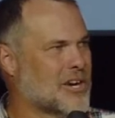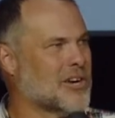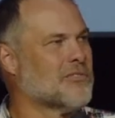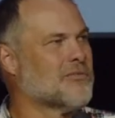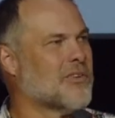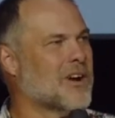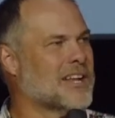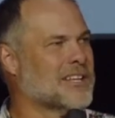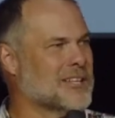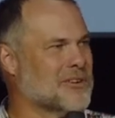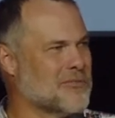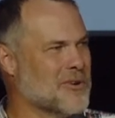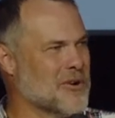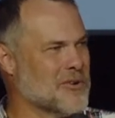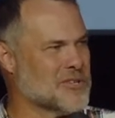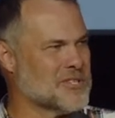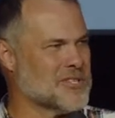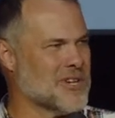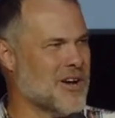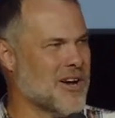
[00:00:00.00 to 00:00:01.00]
Kirk Franklin
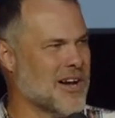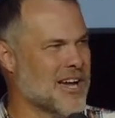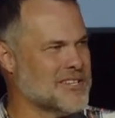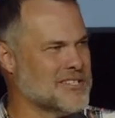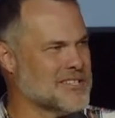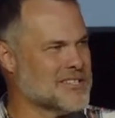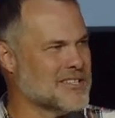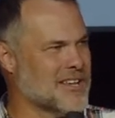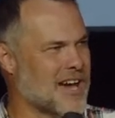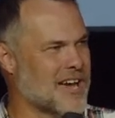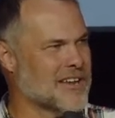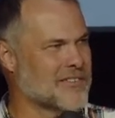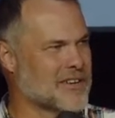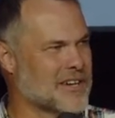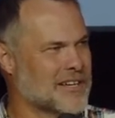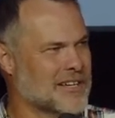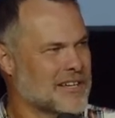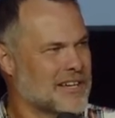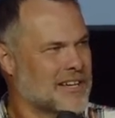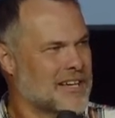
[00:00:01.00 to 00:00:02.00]
wrote a song. I just thought
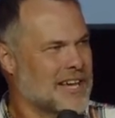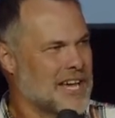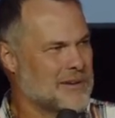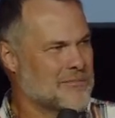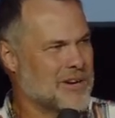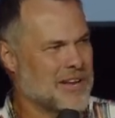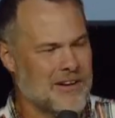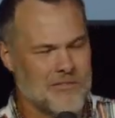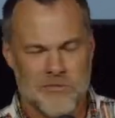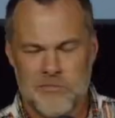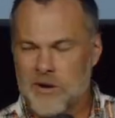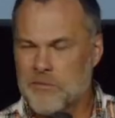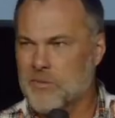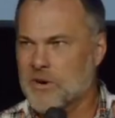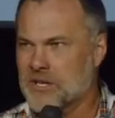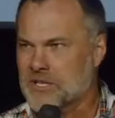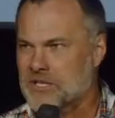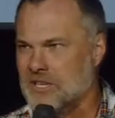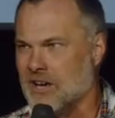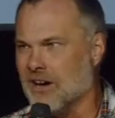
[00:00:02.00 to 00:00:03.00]
of it. Anybody ever
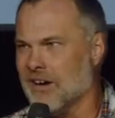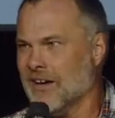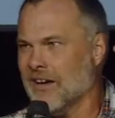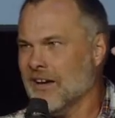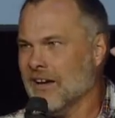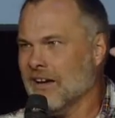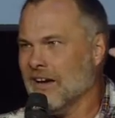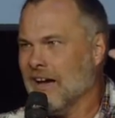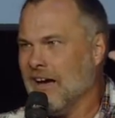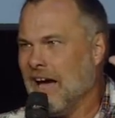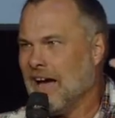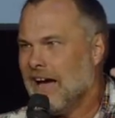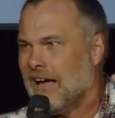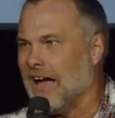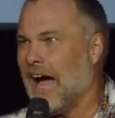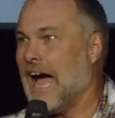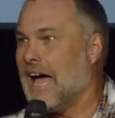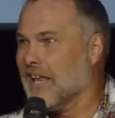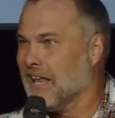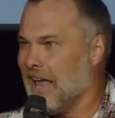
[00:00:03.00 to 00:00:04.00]
remember his song?
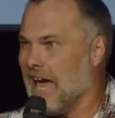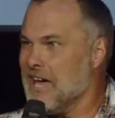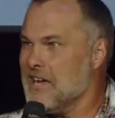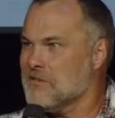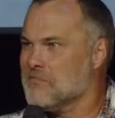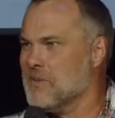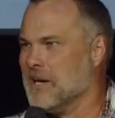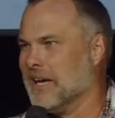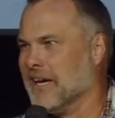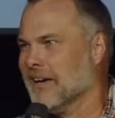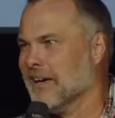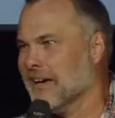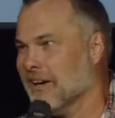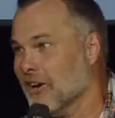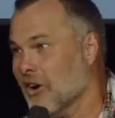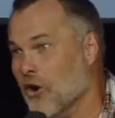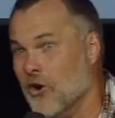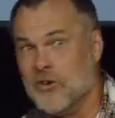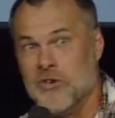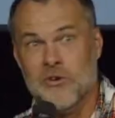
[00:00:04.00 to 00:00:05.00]
I like me.
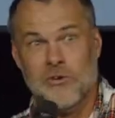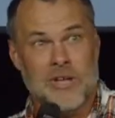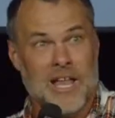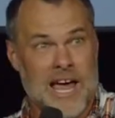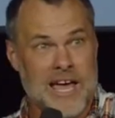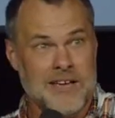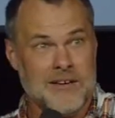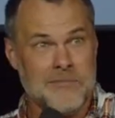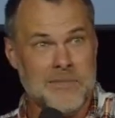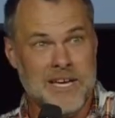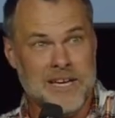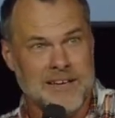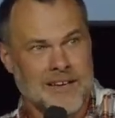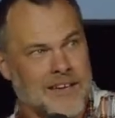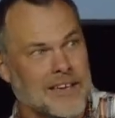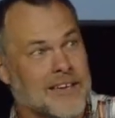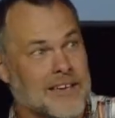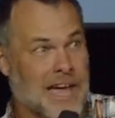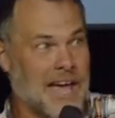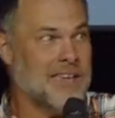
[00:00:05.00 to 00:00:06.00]
Oh, you like
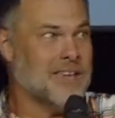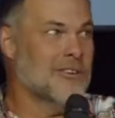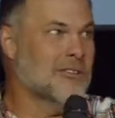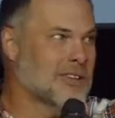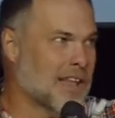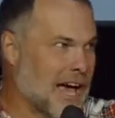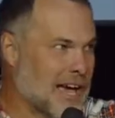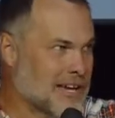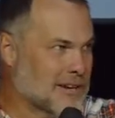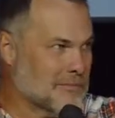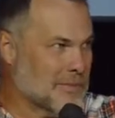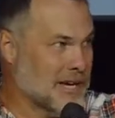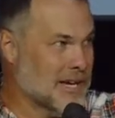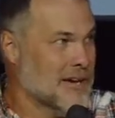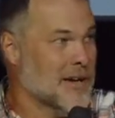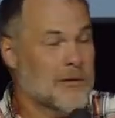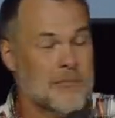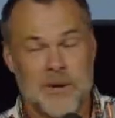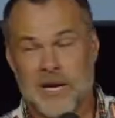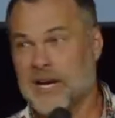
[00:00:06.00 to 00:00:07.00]
me? Yeah, you like
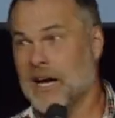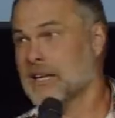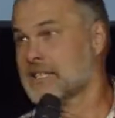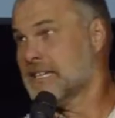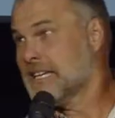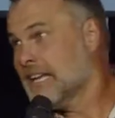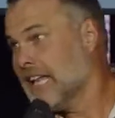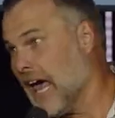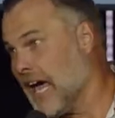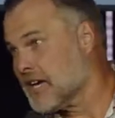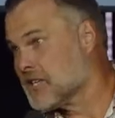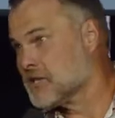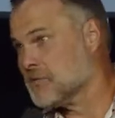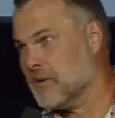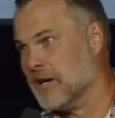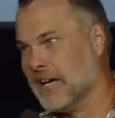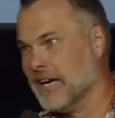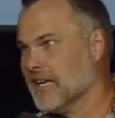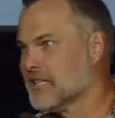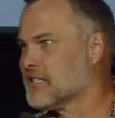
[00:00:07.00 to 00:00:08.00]
me because he
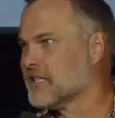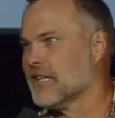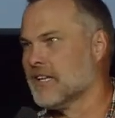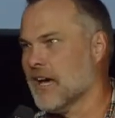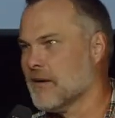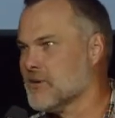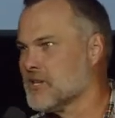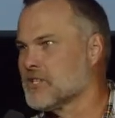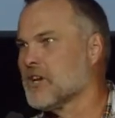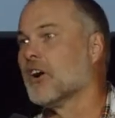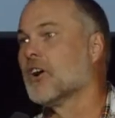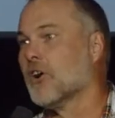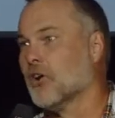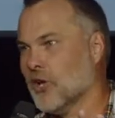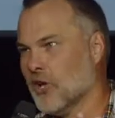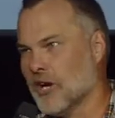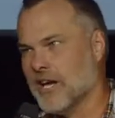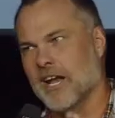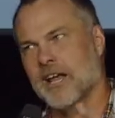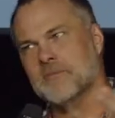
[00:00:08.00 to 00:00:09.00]
likes me. It's the dumbest song.
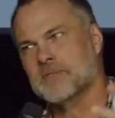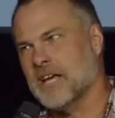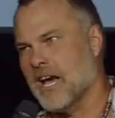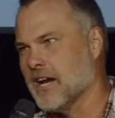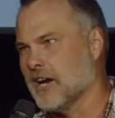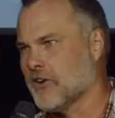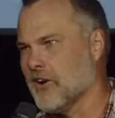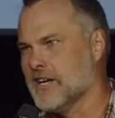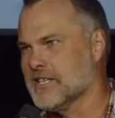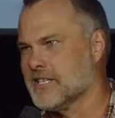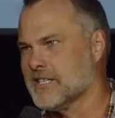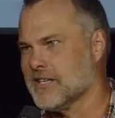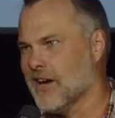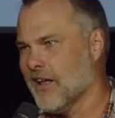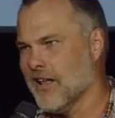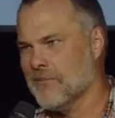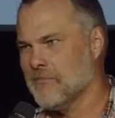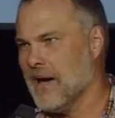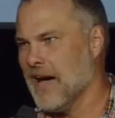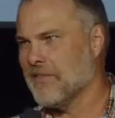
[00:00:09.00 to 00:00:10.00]
Go look it up. It's kind of crazy. It's
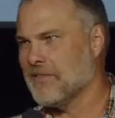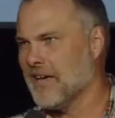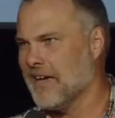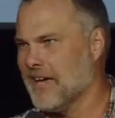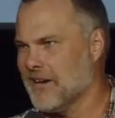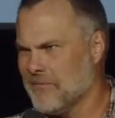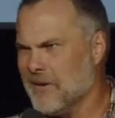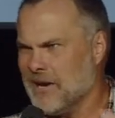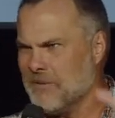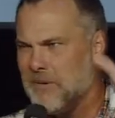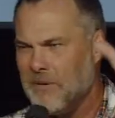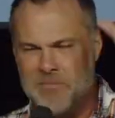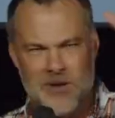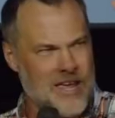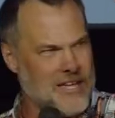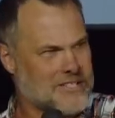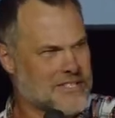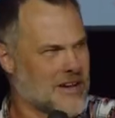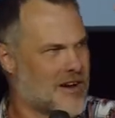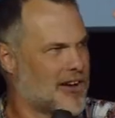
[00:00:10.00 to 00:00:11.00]
all about that. Anybody
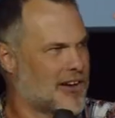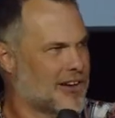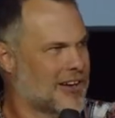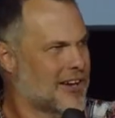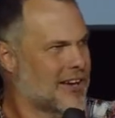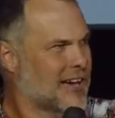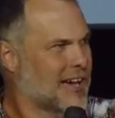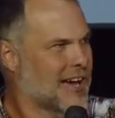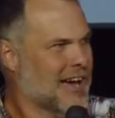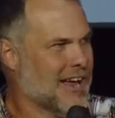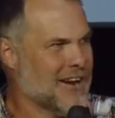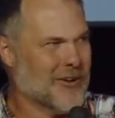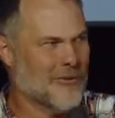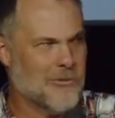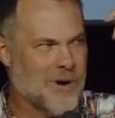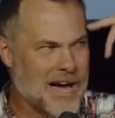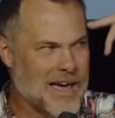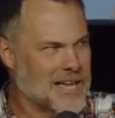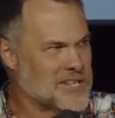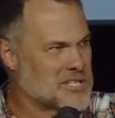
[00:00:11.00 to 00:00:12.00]
remember that song? I don't
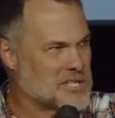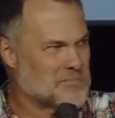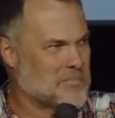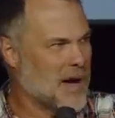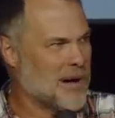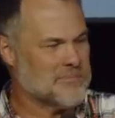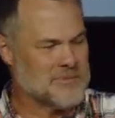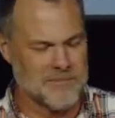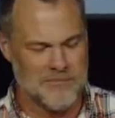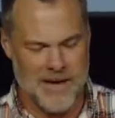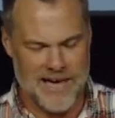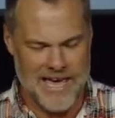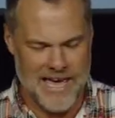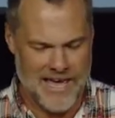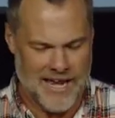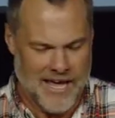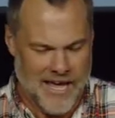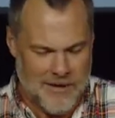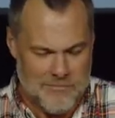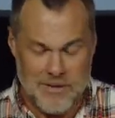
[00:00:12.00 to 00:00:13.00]
know why it just popped in my
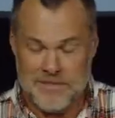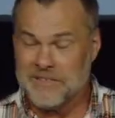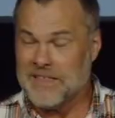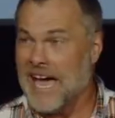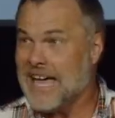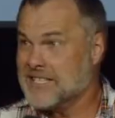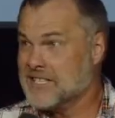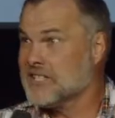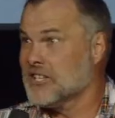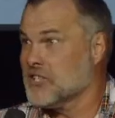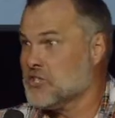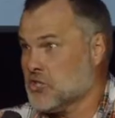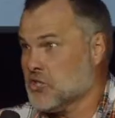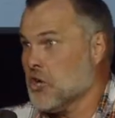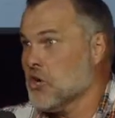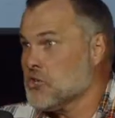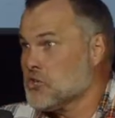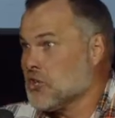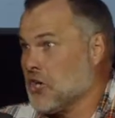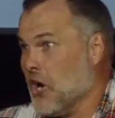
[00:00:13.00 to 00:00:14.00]
head. But that's the
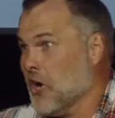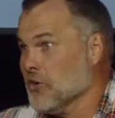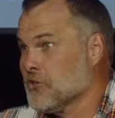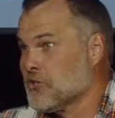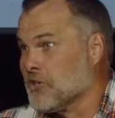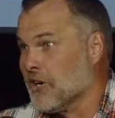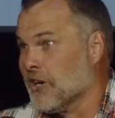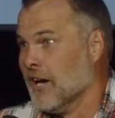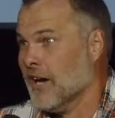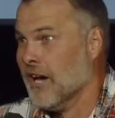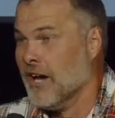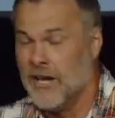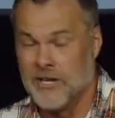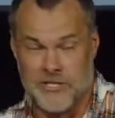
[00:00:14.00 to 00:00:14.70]
church culture.